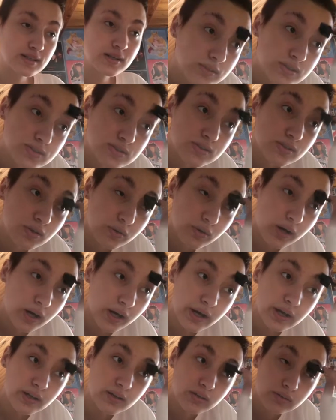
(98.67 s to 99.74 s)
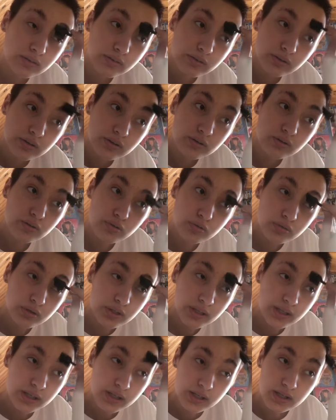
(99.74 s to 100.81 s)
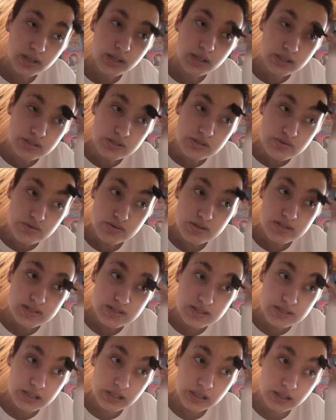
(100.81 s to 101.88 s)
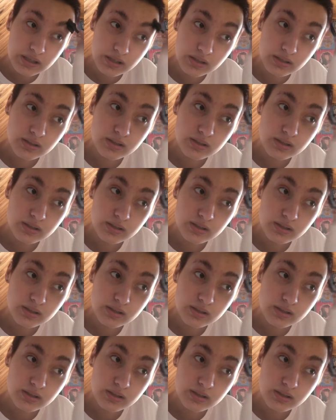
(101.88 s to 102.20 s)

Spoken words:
so I look really interesting.